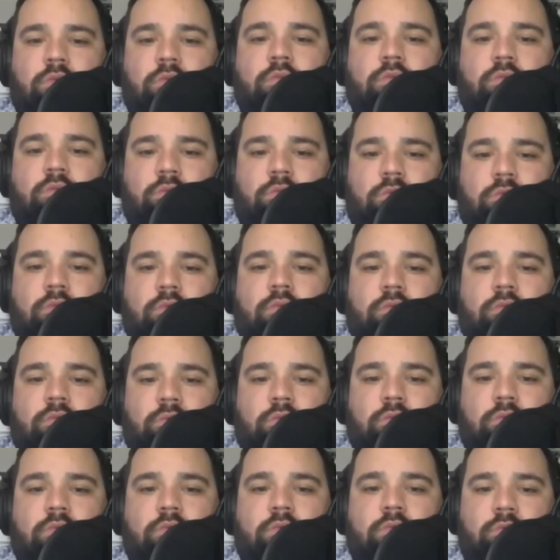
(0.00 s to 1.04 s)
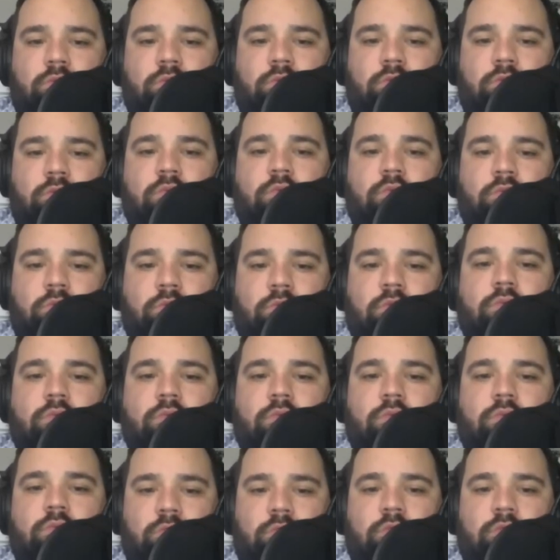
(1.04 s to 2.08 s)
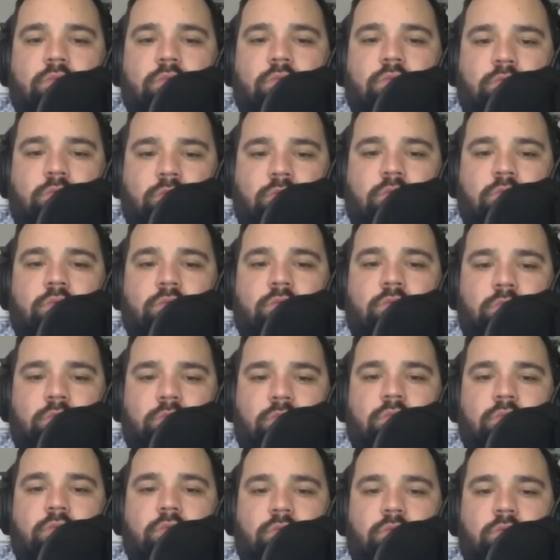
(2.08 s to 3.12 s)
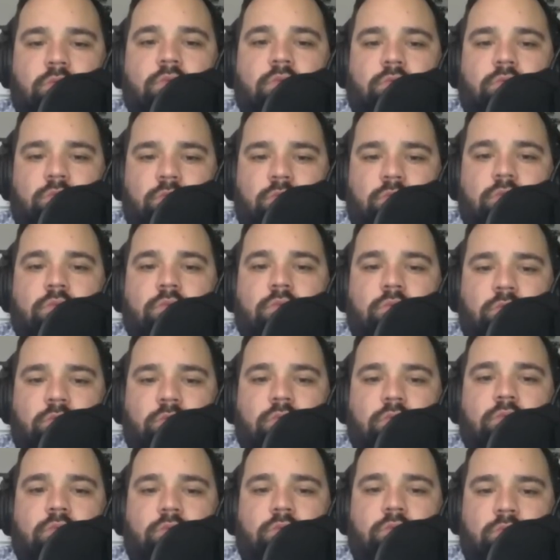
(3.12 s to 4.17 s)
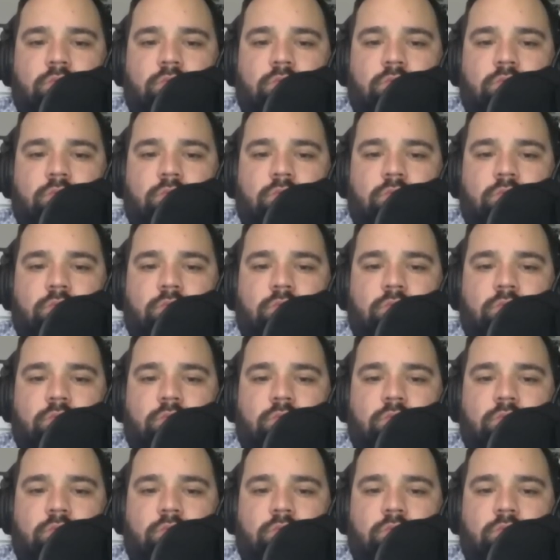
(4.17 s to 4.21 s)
(not speaking)